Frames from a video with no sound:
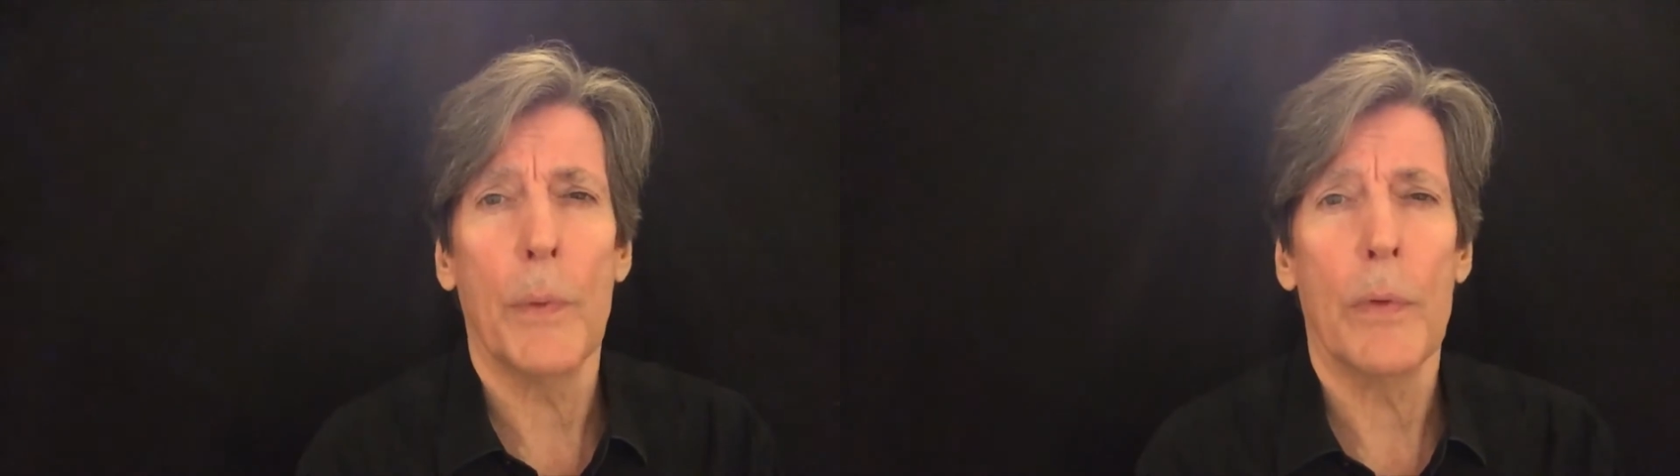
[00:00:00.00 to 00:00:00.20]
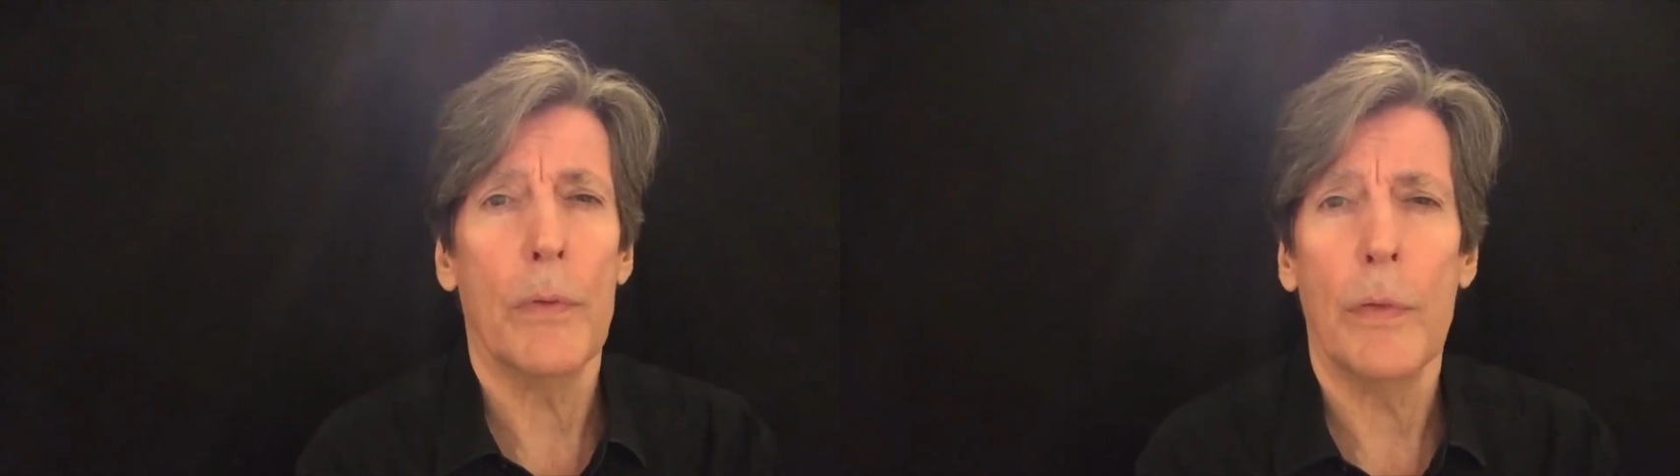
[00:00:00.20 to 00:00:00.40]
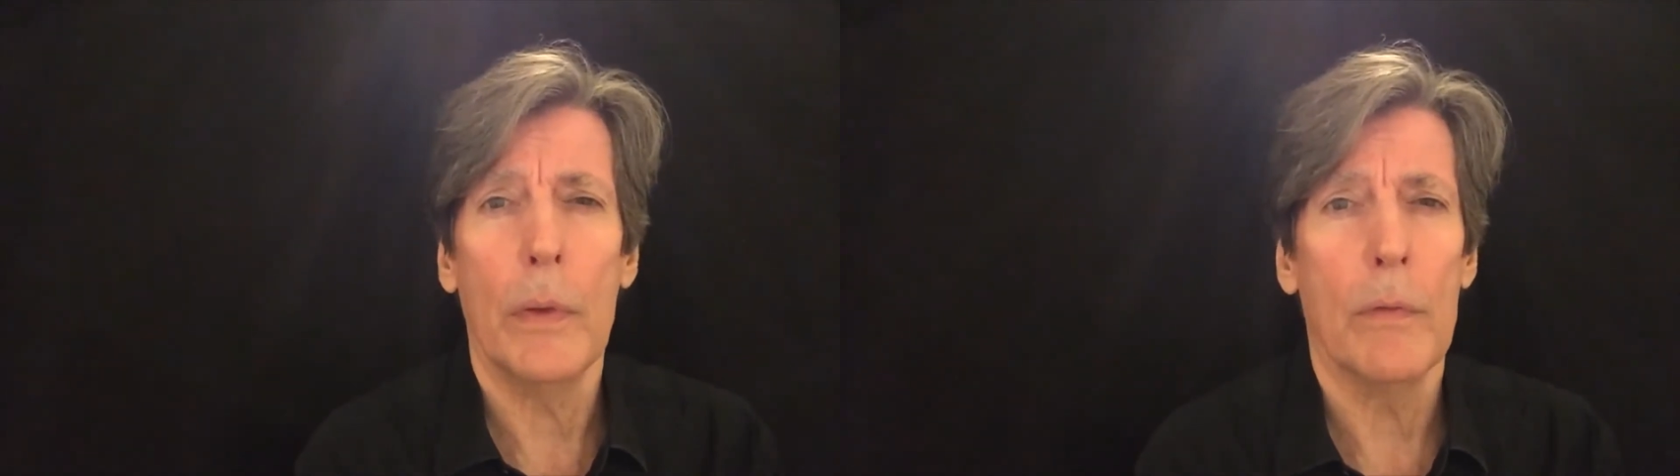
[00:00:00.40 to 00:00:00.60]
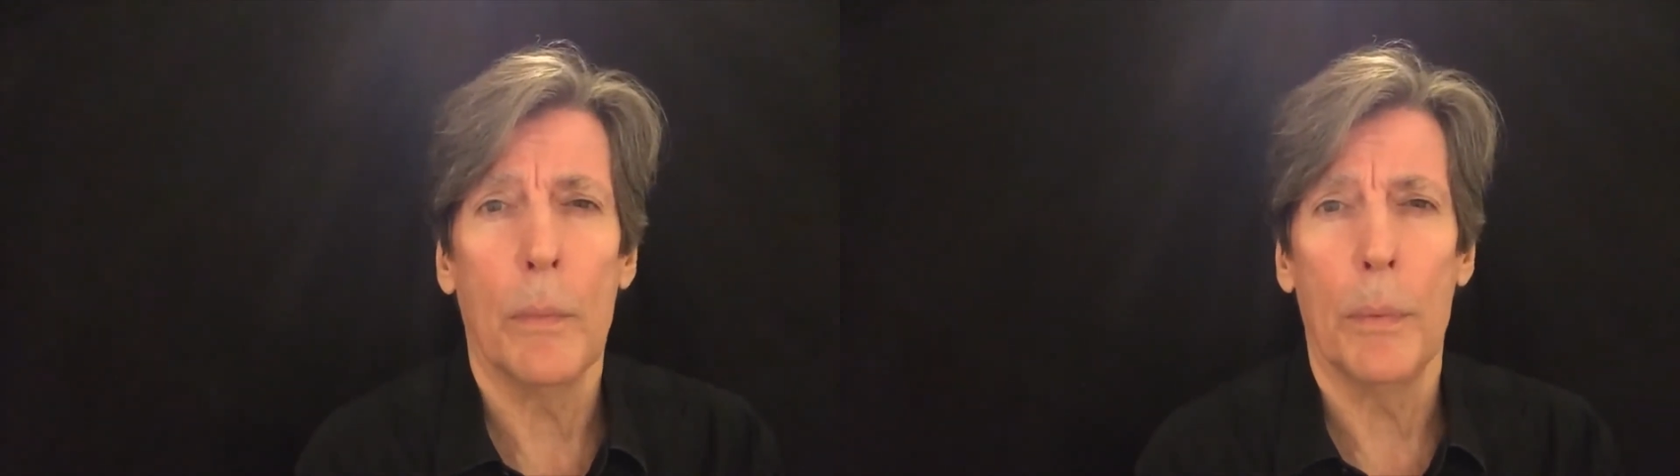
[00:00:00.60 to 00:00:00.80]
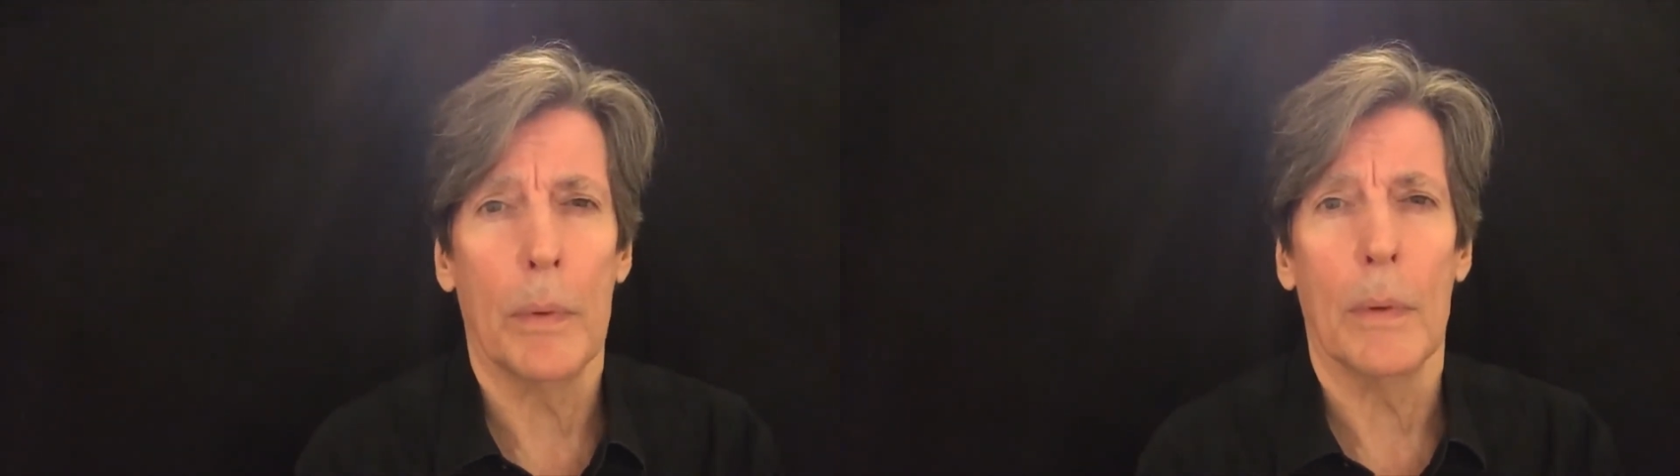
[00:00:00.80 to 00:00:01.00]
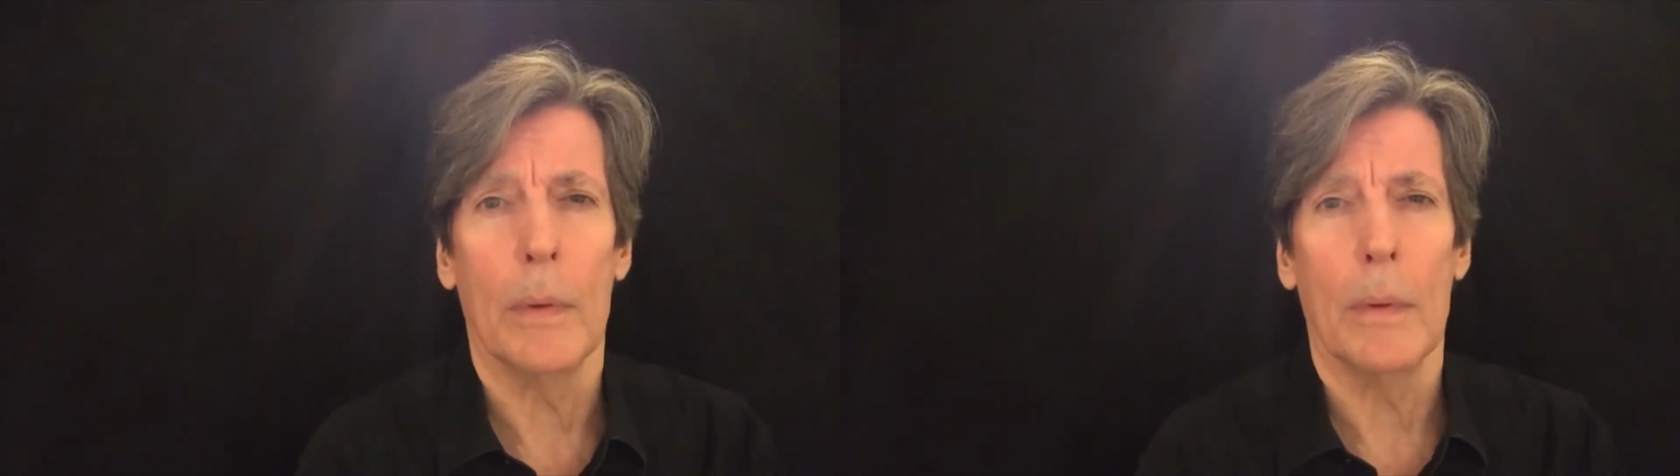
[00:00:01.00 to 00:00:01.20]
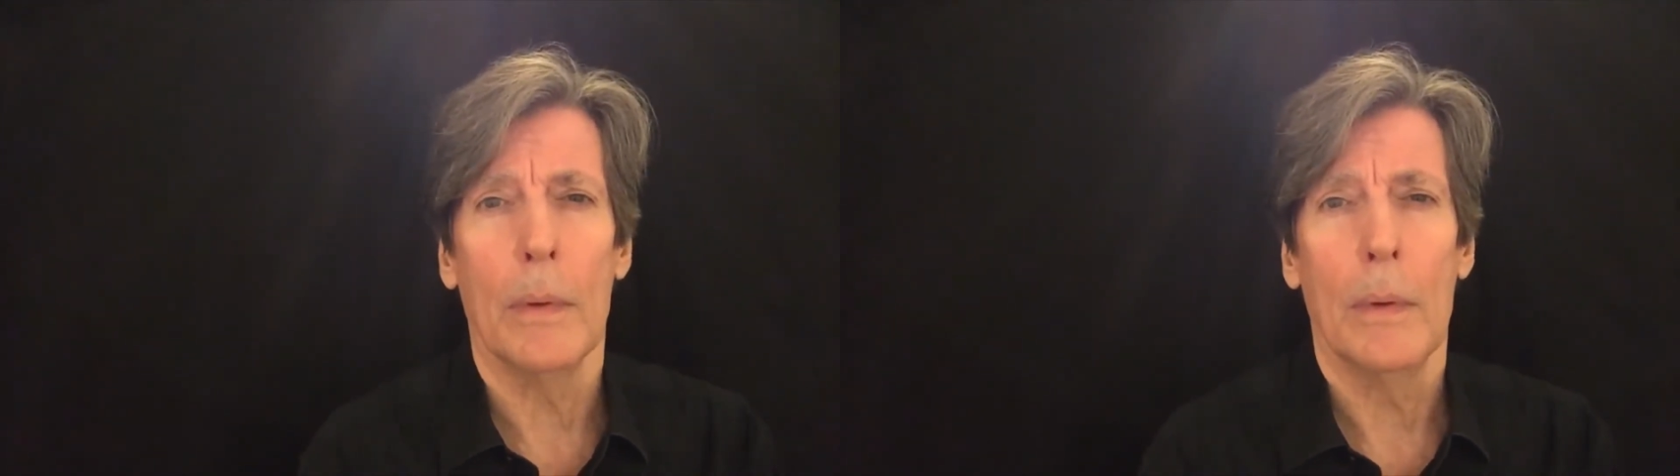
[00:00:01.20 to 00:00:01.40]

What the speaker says: with the feet of a bird.